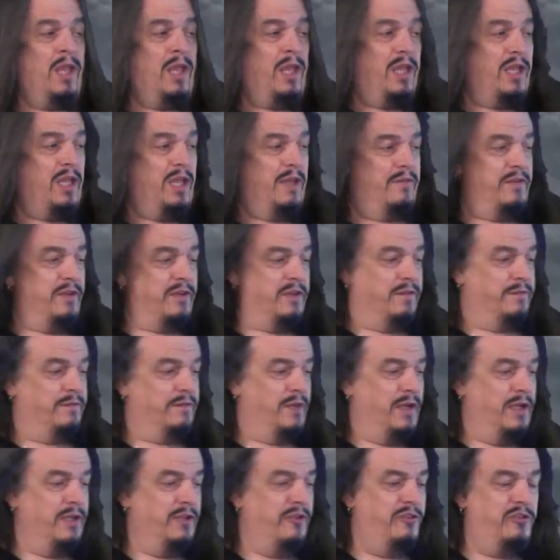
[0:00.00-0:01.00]
If it
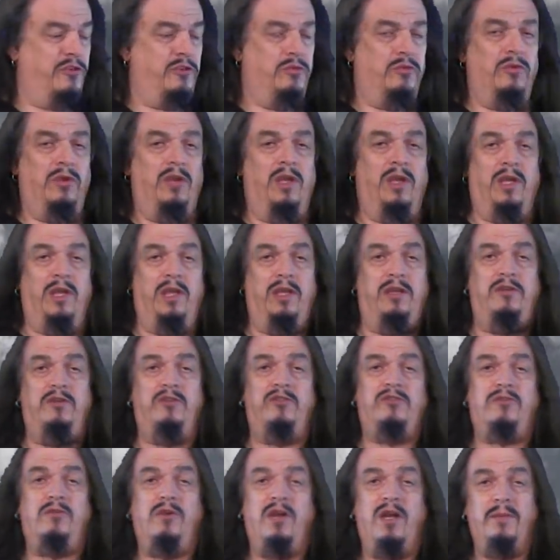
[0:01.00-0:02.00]
describes you, it
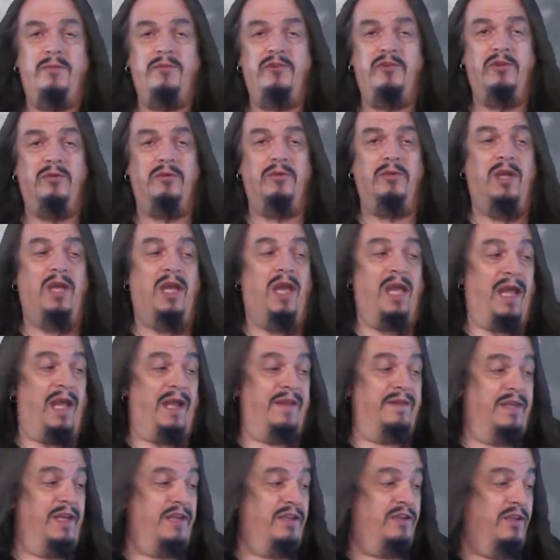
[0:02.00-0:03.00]
defines you.
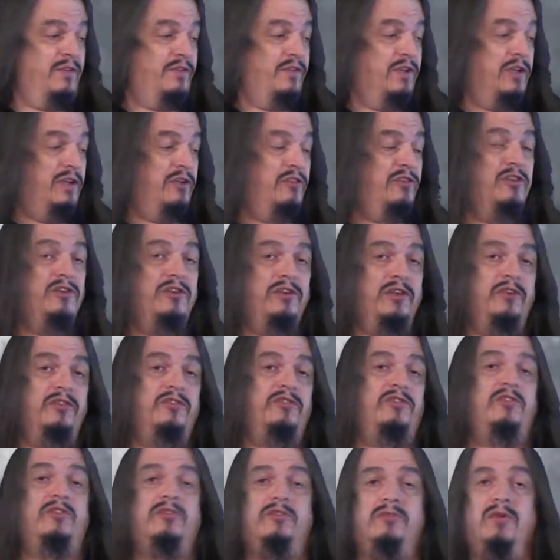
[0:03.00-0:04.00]
And that definition
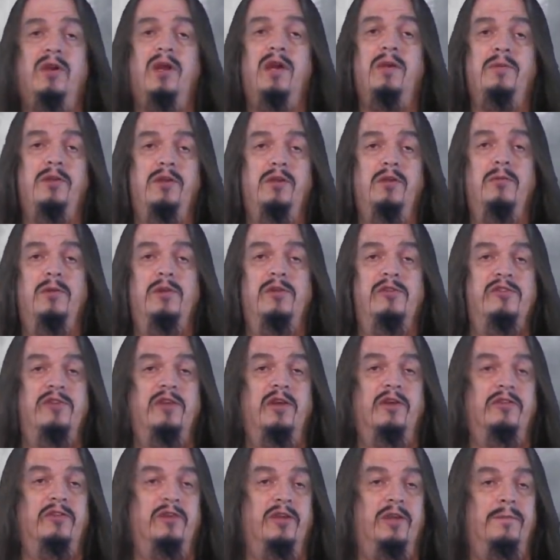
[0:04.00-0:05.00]
does describe humans,
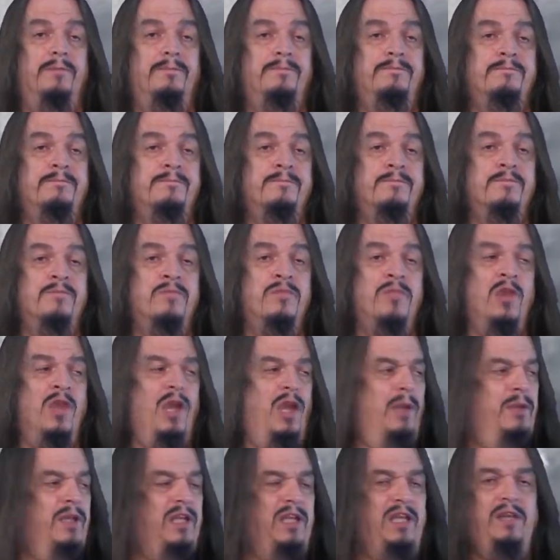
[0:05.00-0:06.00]
doesn't it?
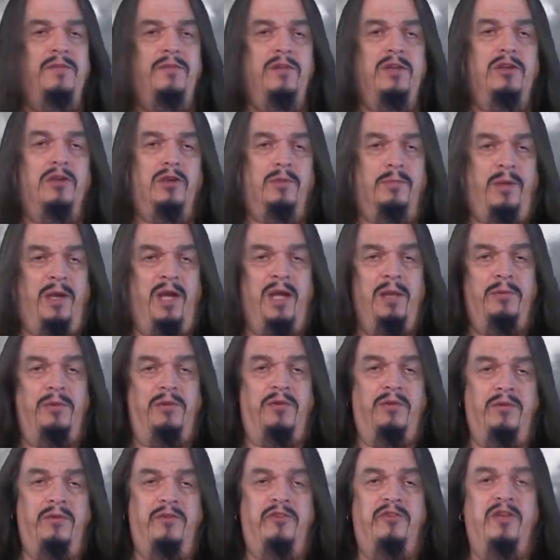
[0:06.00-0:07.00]
I mean, even your
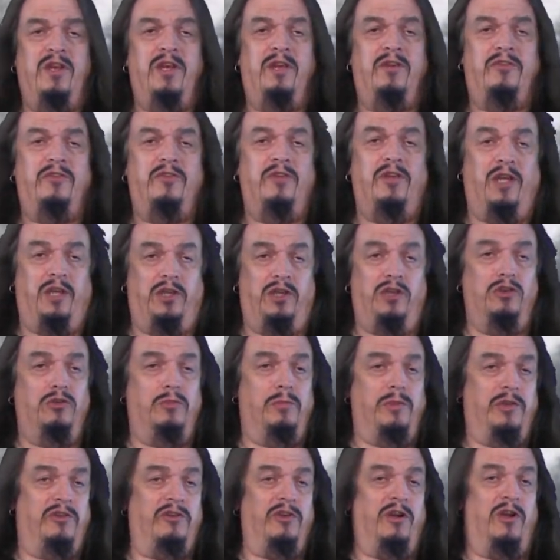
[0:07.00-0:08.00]
Bible says that
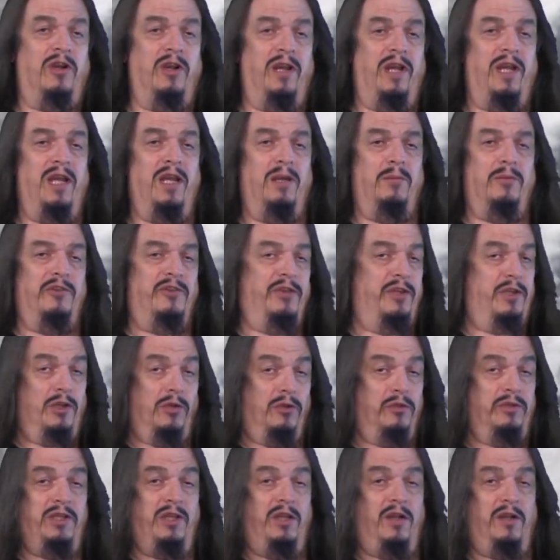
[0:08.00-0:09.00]
humans are animals and
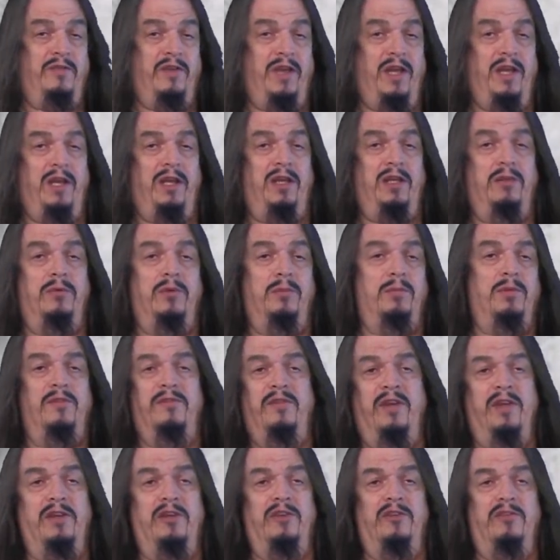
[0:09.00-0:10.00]
that only our vanity would
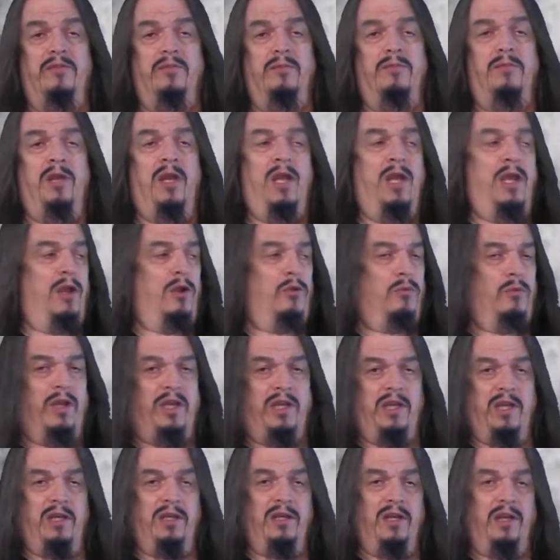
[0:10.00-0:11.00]
prevent us from
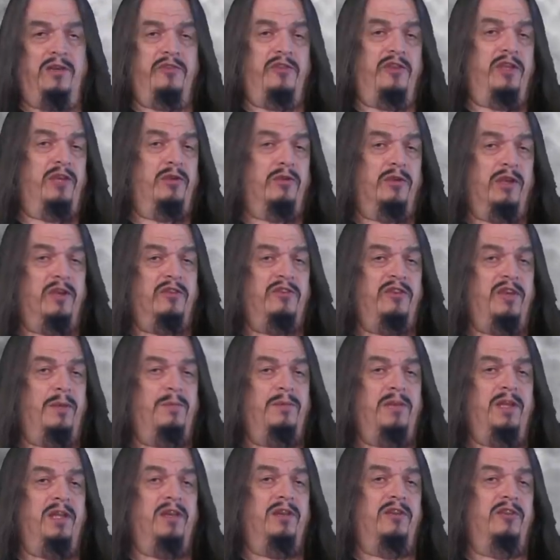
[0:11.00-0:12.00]
recognizing or
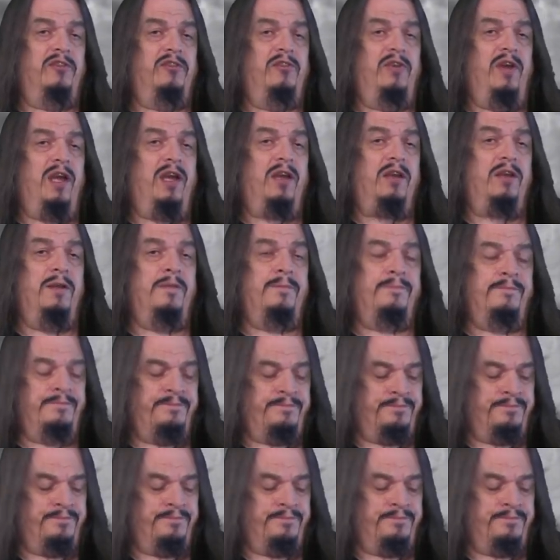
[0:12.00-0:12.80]
accepting this fact.